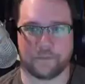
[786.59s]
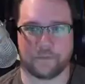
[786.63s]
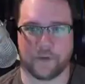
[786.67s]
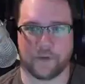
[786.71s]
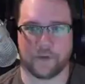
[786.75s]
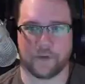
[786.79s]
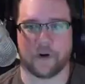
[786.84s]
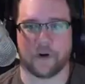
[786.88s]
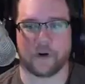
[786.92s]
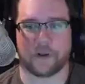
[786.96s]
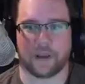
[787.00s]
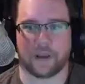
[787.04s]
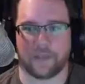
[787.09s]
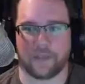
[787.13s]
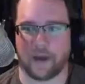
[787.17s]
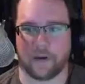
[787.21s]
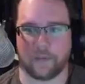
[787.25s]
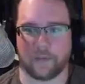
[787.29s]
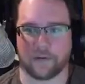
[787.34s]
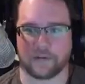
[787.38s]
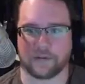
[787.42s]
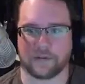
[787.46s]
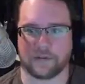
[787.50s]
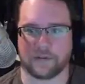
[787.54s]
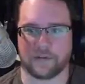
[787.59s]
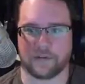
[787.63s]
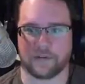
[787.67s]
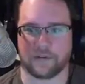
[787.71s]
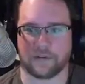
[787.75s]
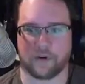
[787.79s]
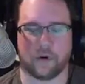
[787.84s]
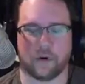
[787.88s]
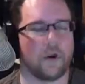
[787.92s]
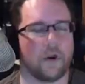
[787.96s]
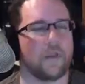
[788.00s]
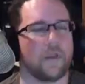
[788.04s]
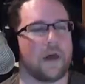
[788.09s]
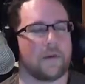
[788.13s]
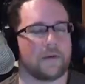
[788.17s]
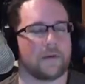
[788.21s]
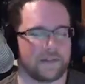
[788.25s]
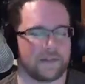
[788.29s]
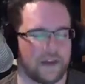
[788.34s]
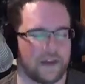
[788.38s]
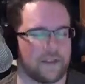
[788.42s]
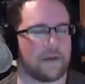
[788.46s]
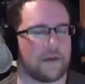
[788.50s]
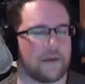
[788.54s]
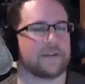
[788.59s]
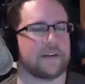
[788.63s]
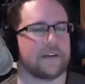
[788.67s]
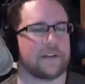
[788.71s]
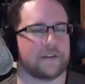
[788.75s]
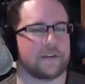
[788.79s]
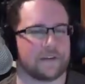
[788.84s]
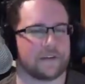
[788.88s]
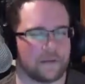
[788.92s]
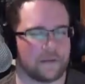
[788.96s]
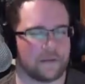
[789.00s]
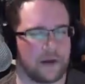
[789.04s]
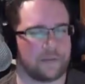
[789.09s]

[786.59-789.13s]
Okay. That wasn't. Oh no, that was the other swap.